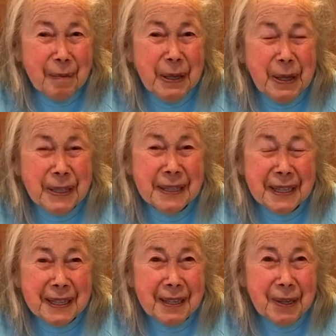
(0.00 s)

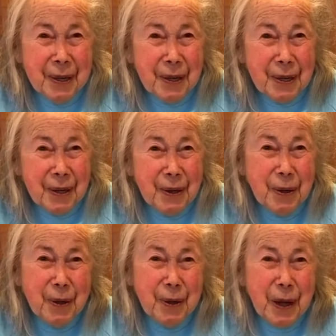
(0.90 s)
Because
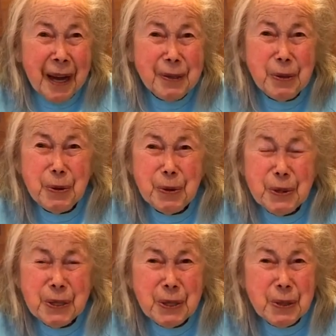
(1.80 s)
I knew
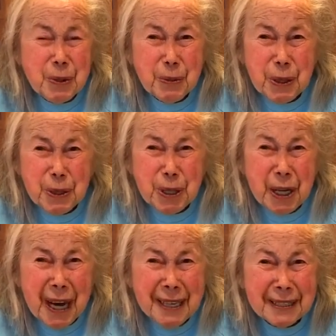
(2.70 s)
you since you were a
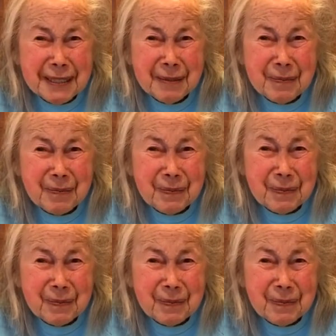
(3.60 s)
child.